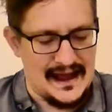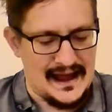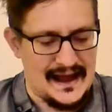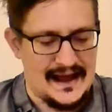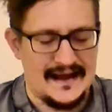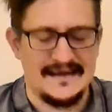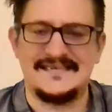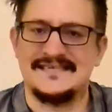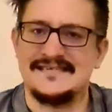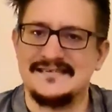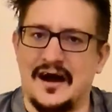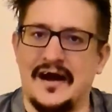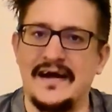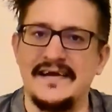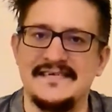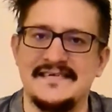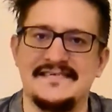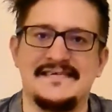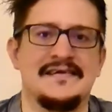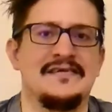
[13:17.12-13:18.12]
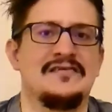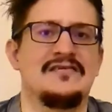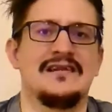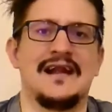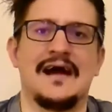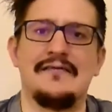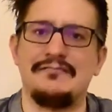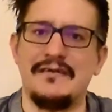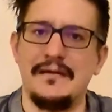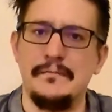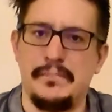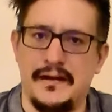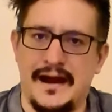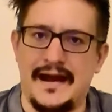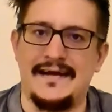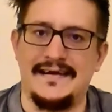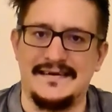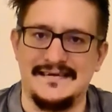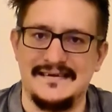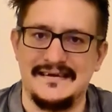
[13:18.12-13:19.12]
It's nice. It's a lovely
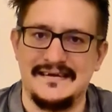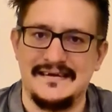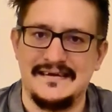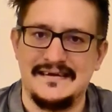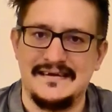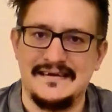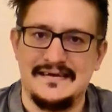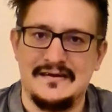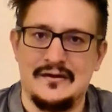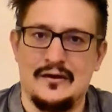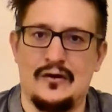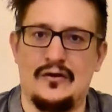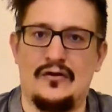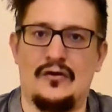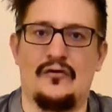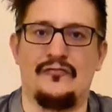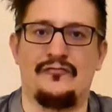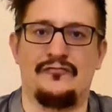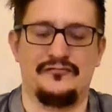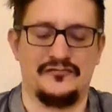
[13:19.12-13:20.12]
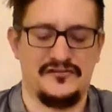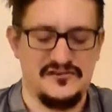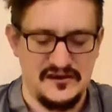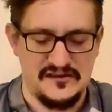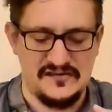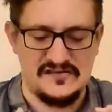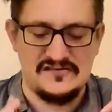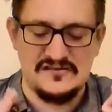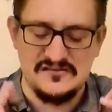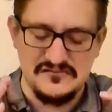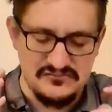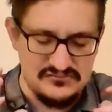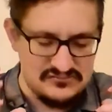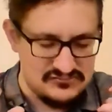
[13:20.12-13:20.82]
blend of just